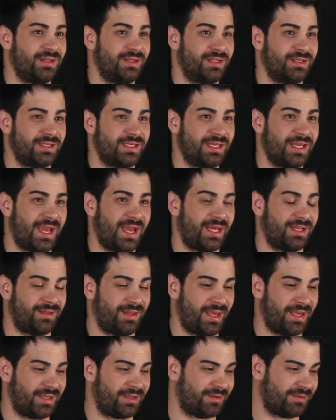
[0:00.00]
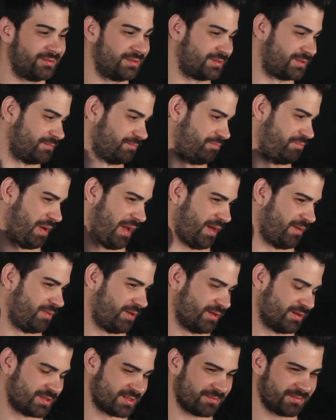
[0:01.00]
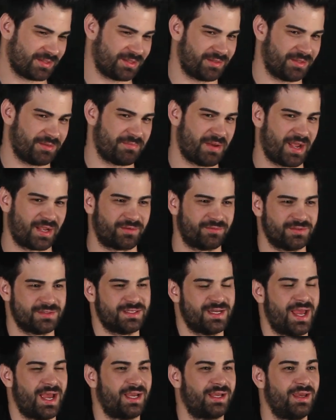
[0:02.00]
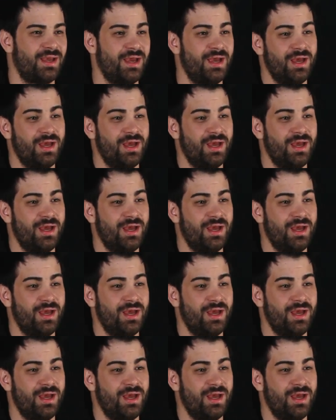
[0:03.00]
and then he had like baby or something on the back of his neck.